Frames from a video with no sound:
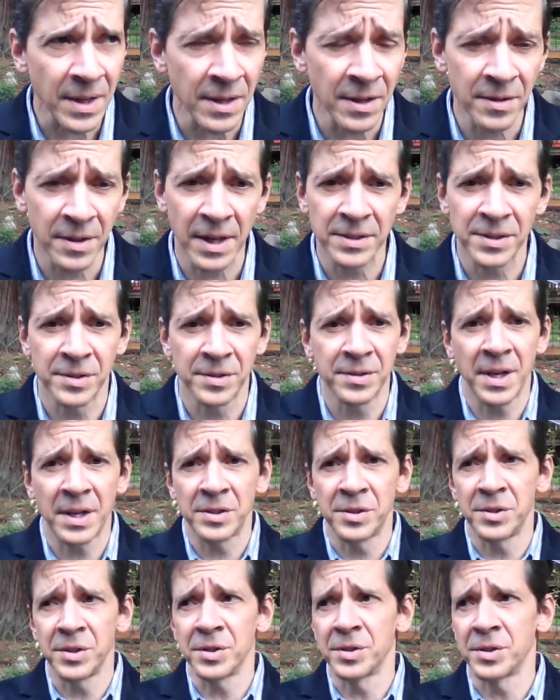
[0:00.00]

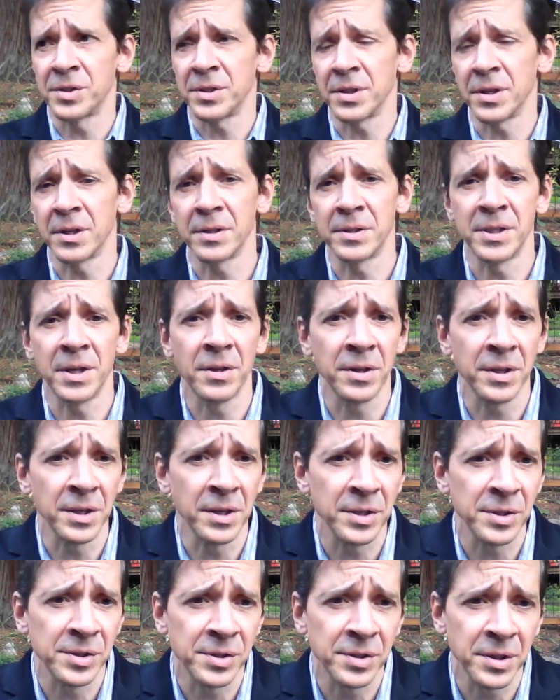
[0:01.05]
that's just telling us